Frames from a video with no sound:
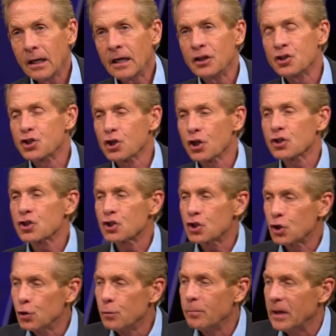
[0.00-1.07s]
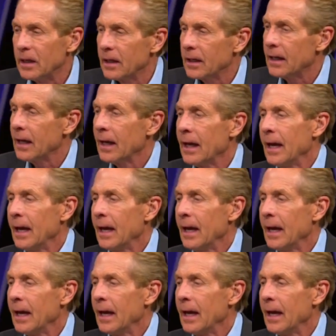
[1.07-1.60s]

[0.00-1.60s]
He's just too big